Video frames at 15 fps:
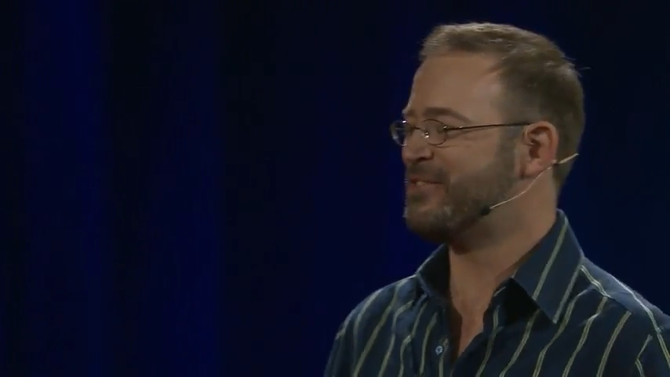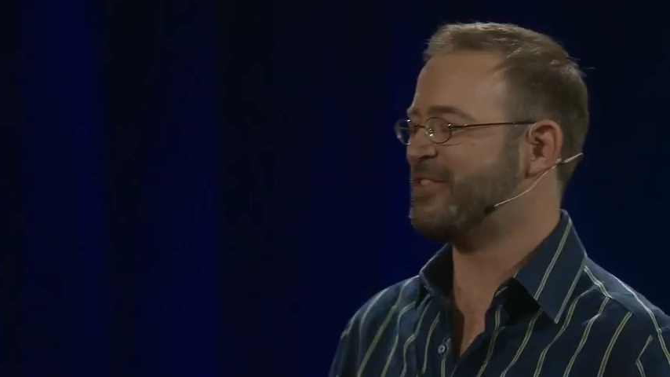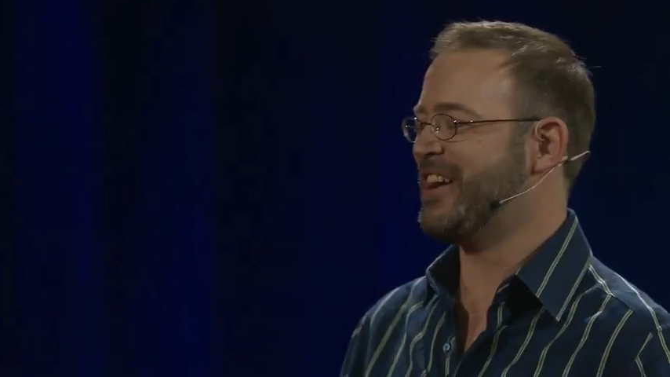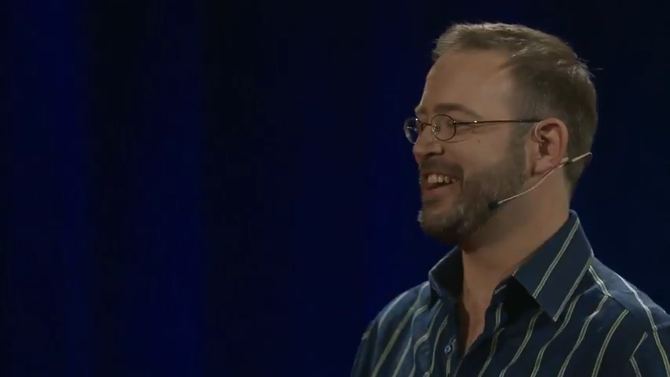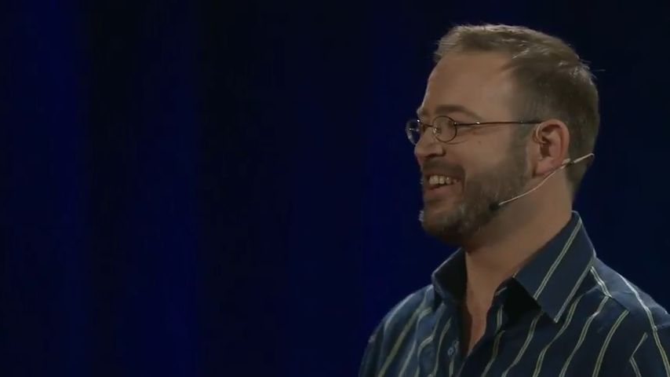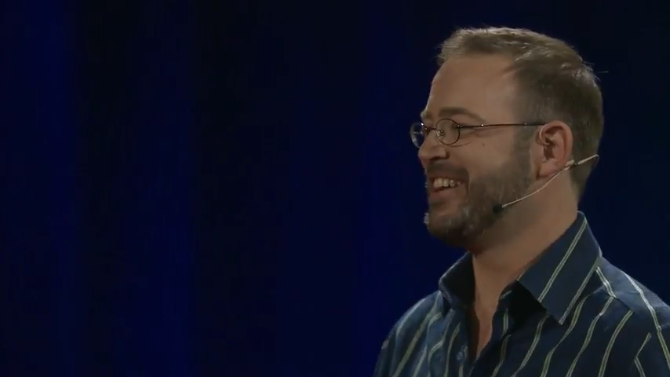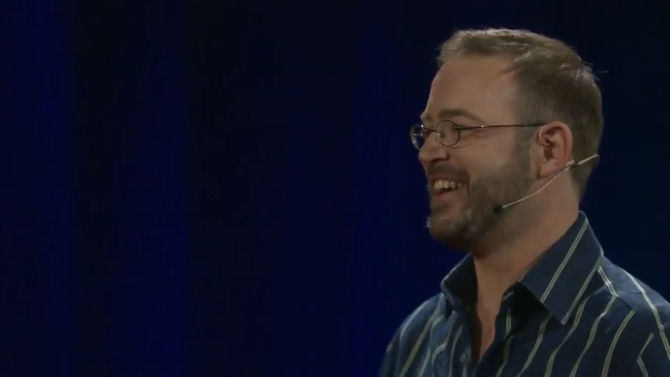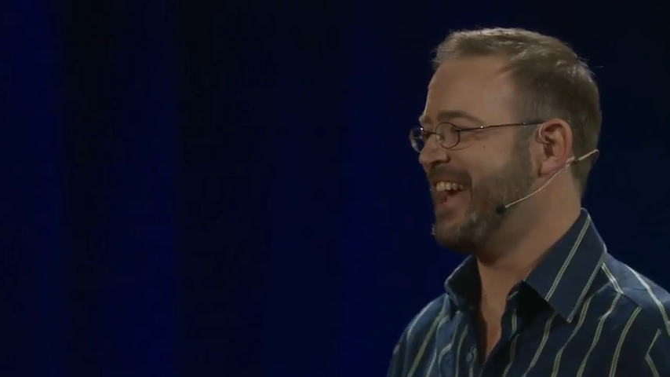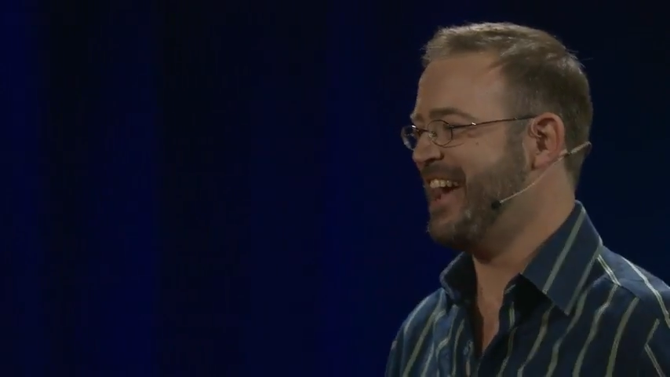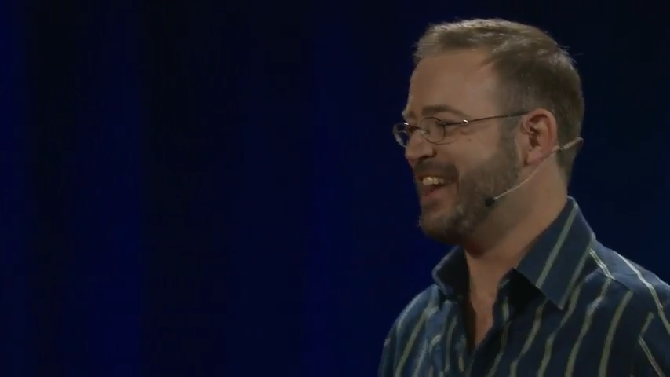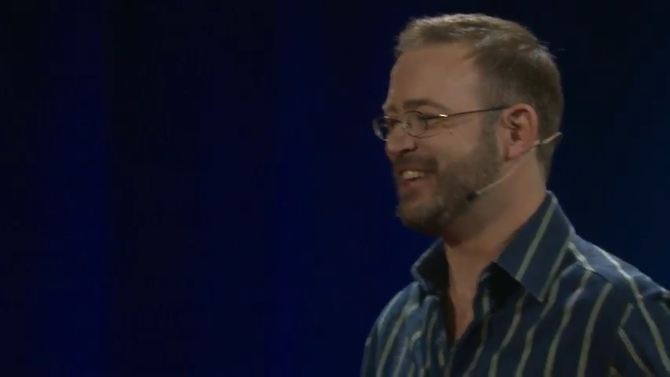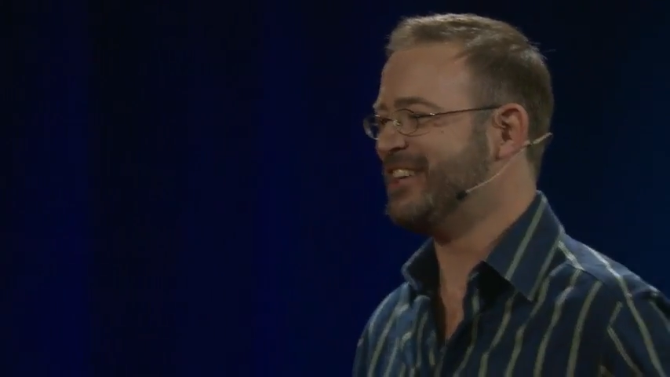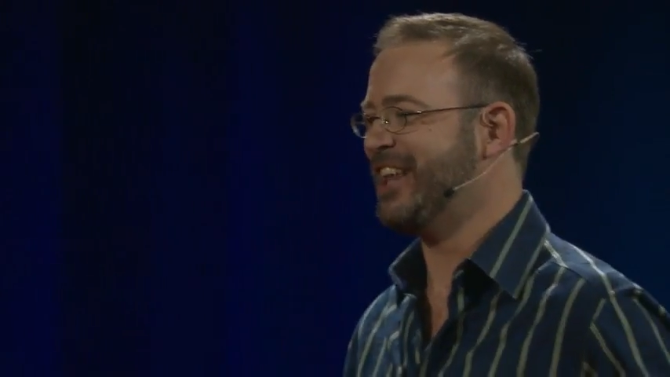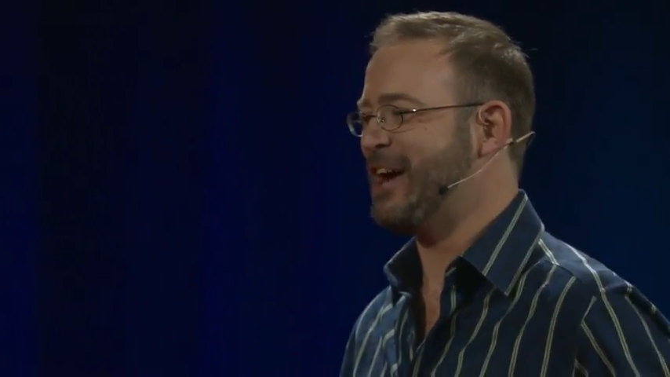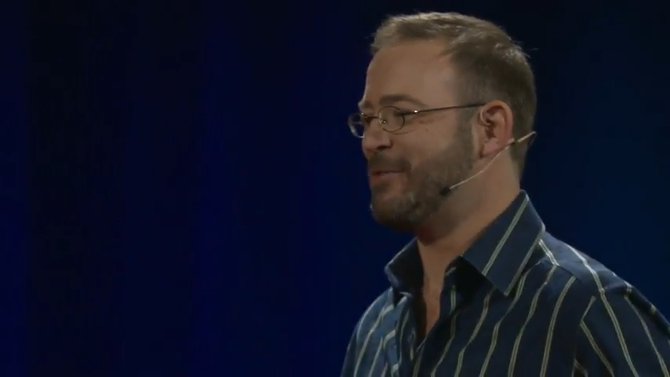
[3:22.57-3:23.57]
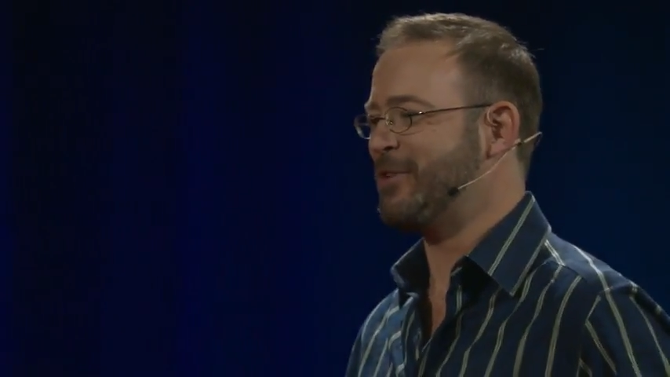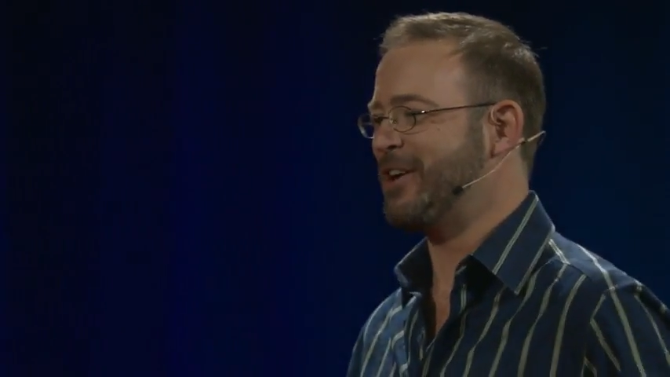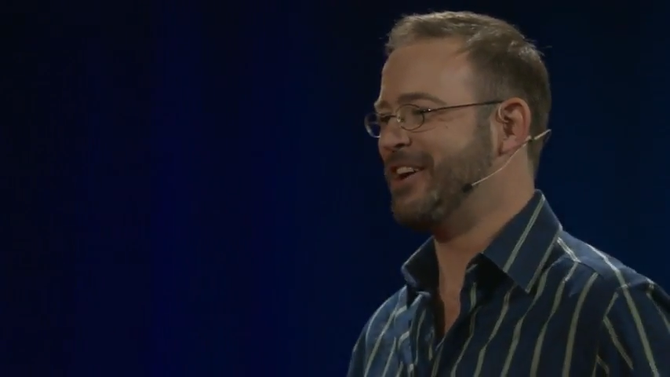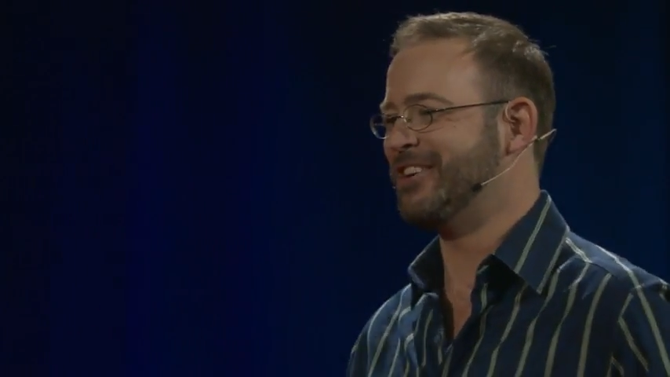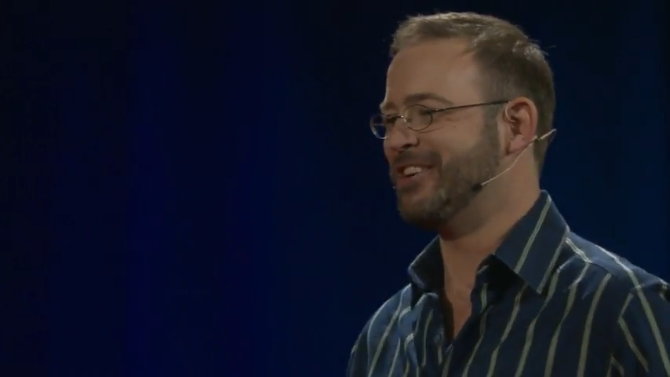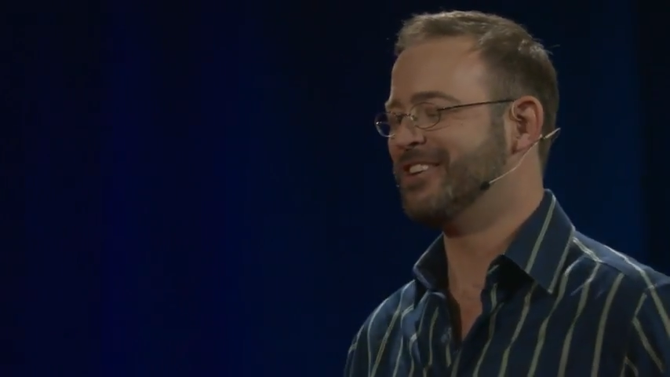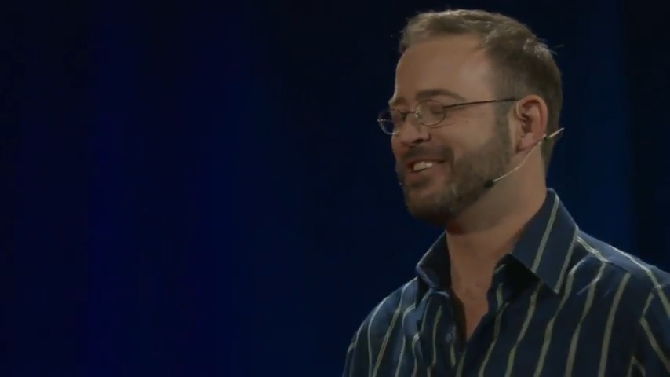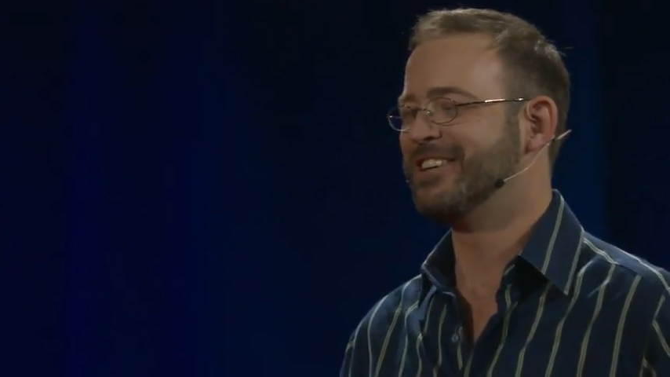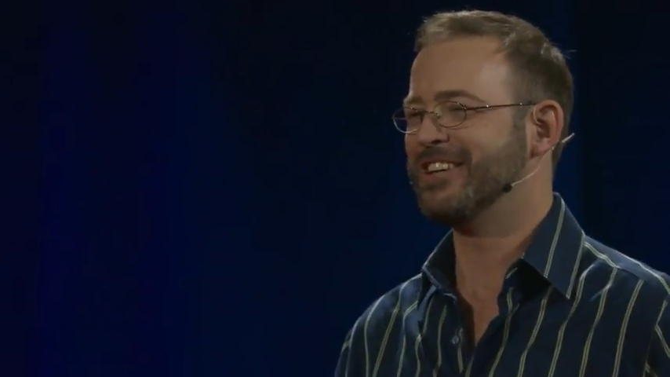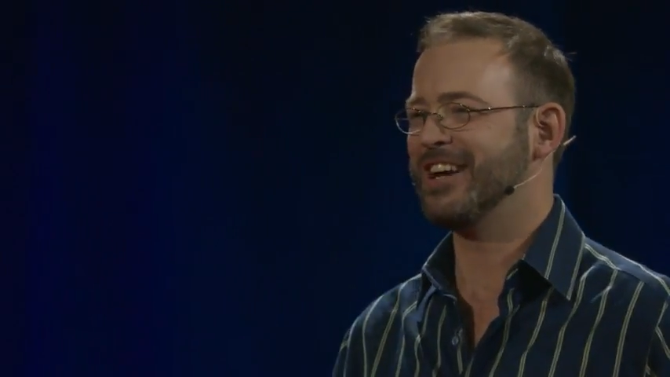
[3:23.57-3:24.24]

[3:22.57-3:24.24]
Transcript: friend and collaborator,